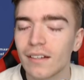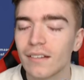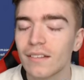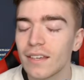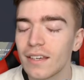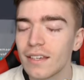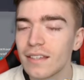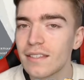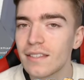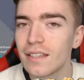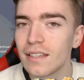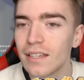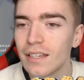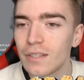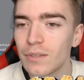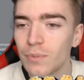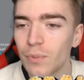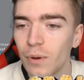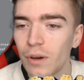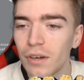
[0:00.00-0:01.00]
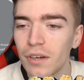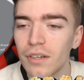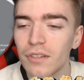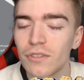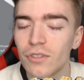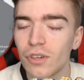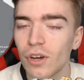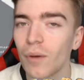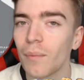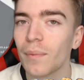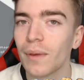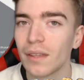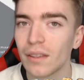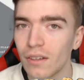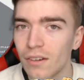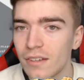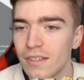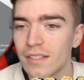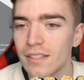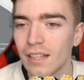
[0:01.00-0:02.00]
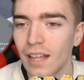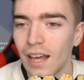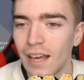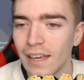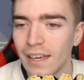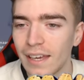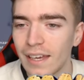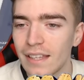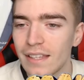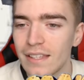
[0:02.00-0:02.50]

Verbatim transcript: this is what Adopt Me looks like.